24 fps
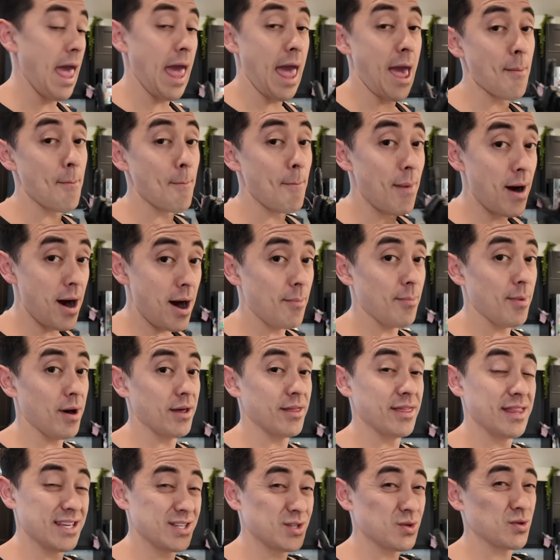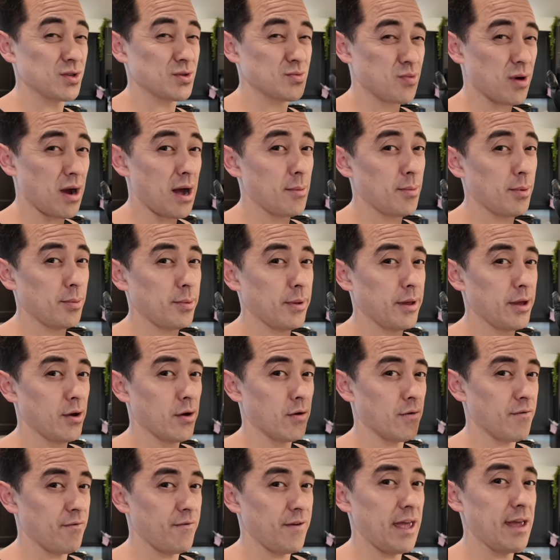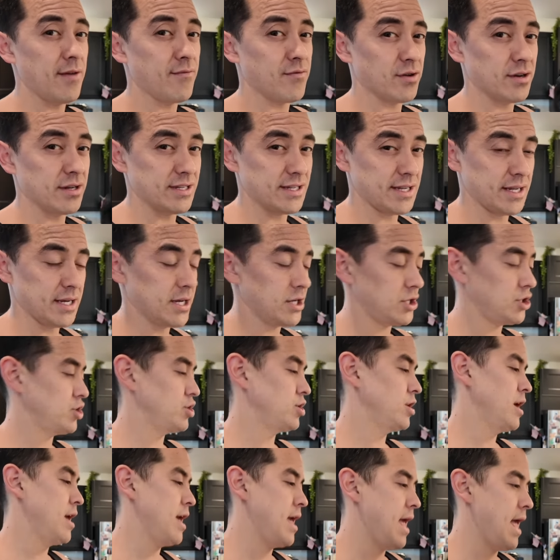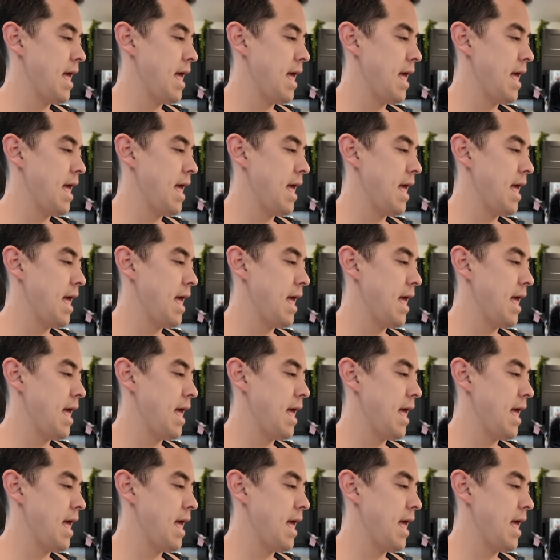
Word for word: And mama, this was probably her favorite dish.